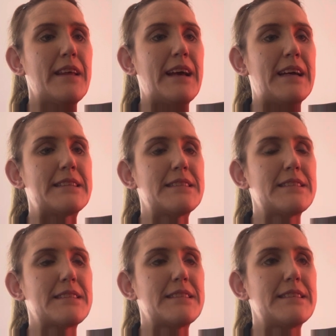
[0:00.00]

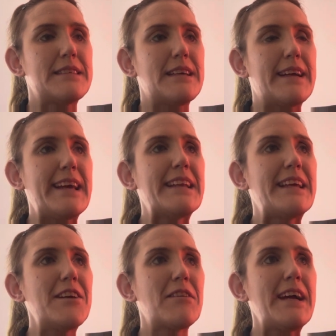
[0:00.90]
And again,
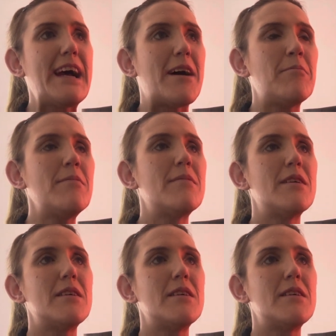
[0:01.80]
here I am